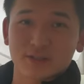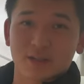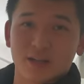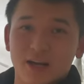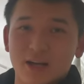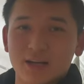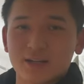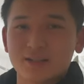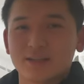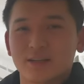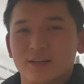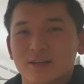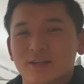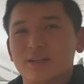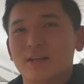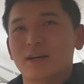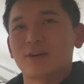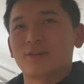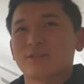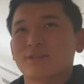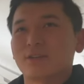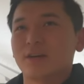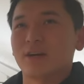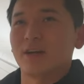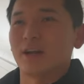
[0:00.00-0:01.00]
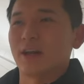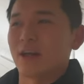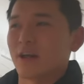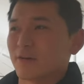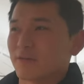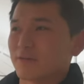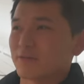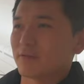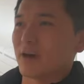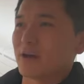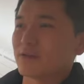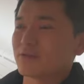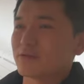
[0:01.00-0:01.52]
class on Delta and Air
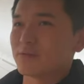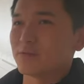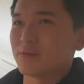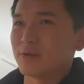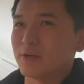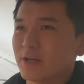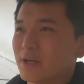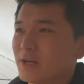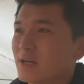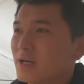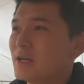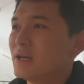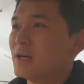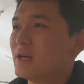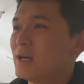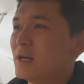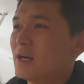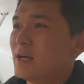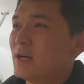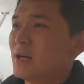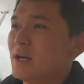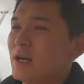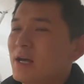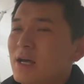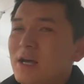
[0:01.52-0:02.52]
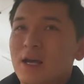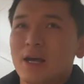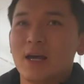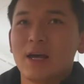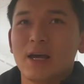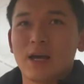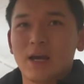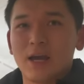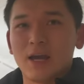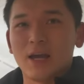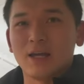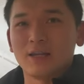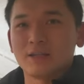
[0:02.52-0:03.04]
France with me
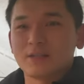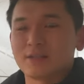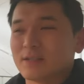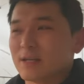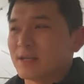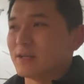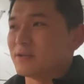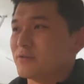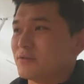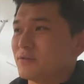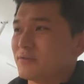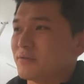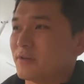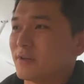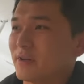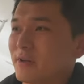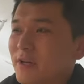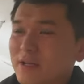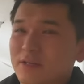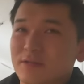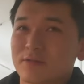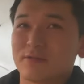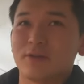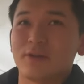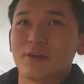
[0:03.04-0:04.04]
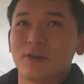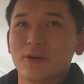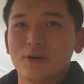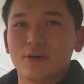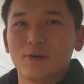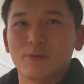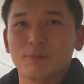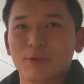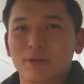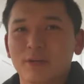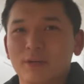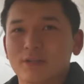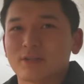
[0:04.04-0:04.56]
and stay tuned for the next video
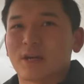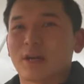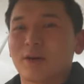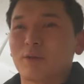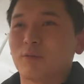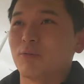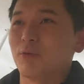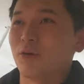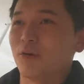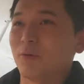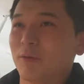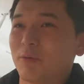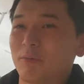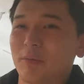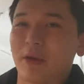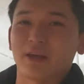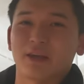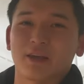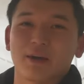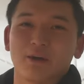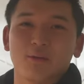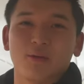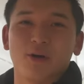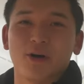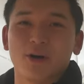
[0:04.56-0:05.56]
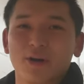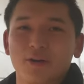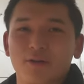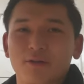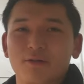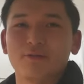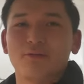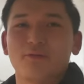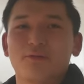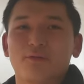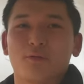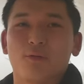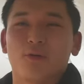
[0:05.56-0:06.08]
because I will be making one
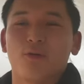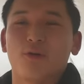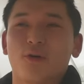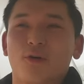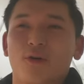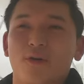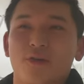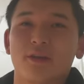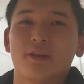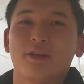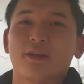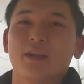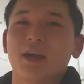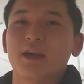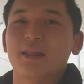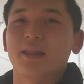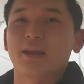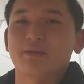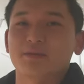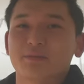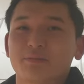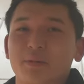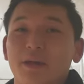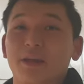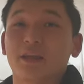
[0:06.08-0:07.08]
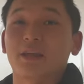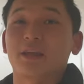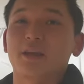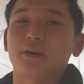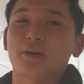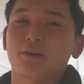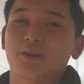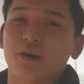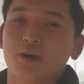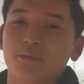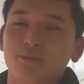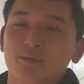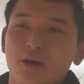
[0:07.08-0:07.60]
for the day that I'm spending here
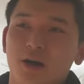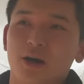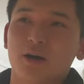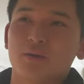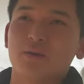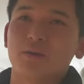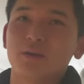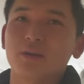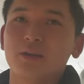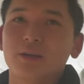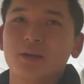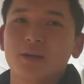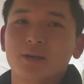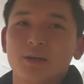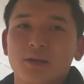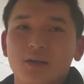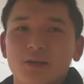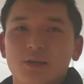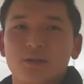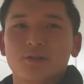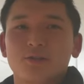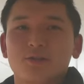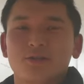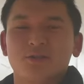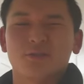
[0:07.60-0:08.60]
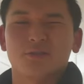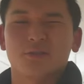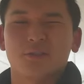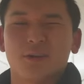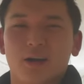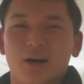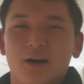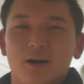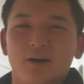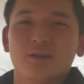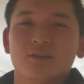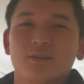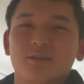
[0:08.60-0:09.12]
in Abu Dhabi. So for
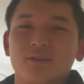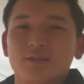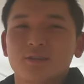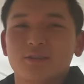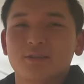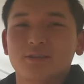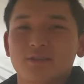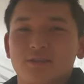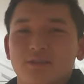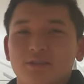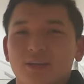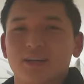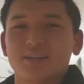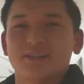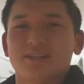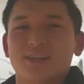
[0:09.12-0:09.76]
now, see you guys